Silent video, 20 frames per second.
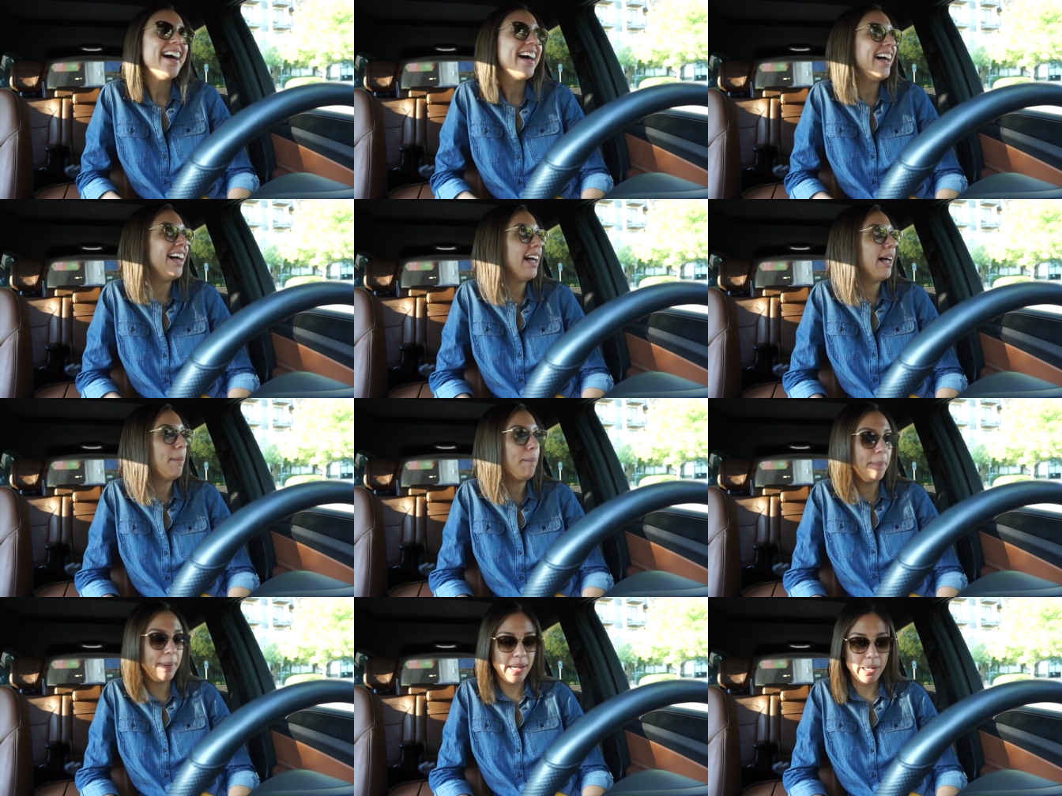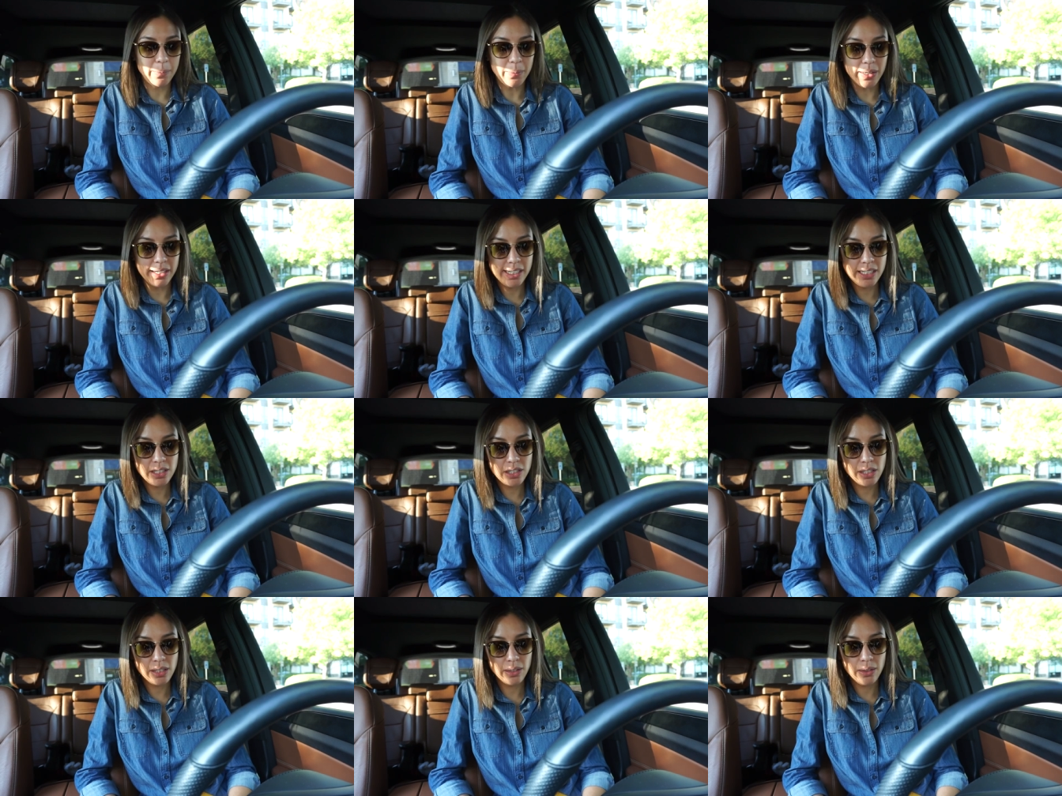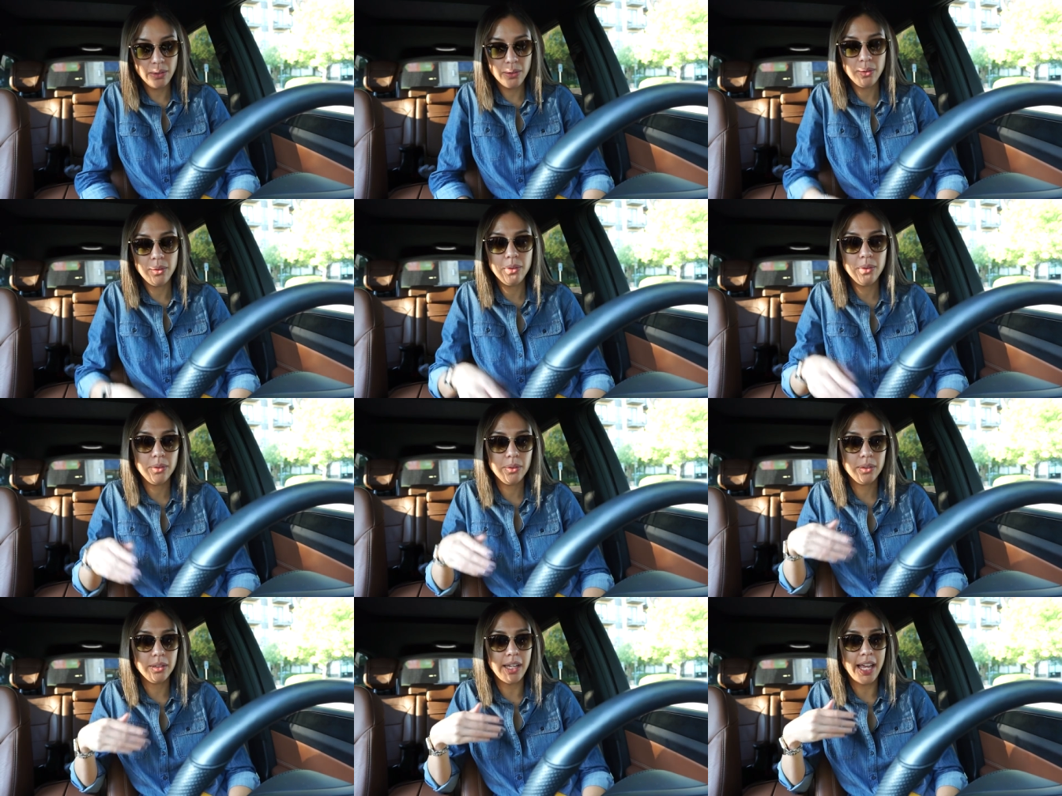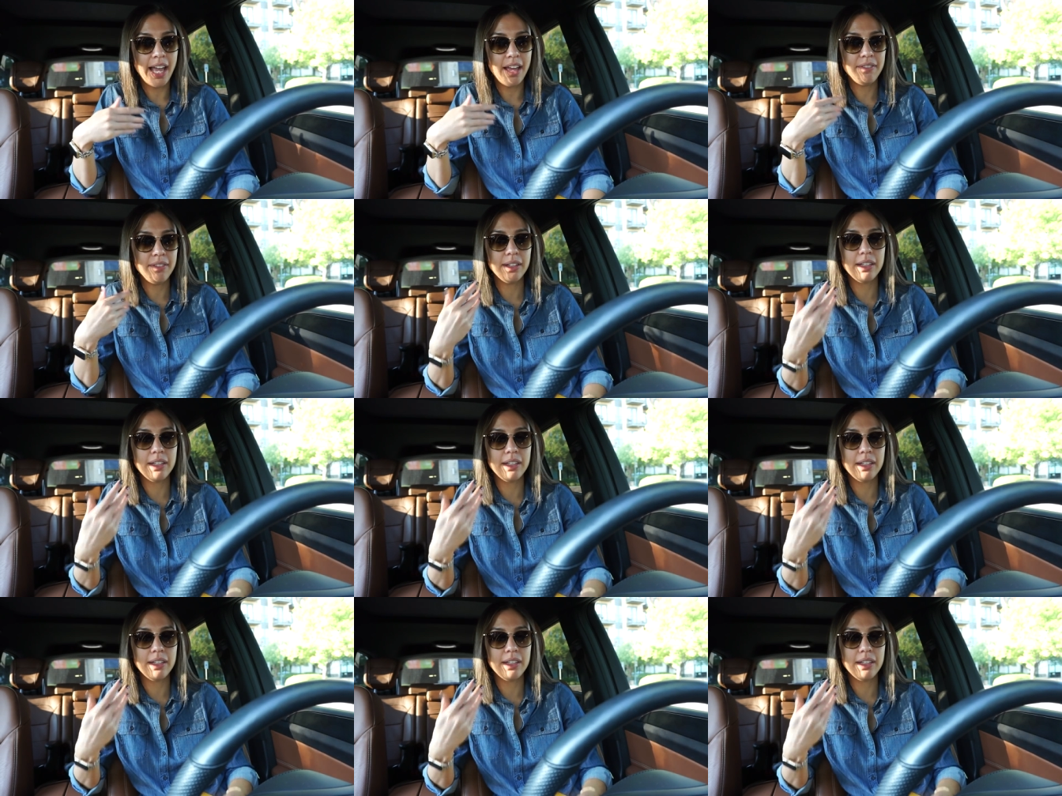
Um, but I wanted to have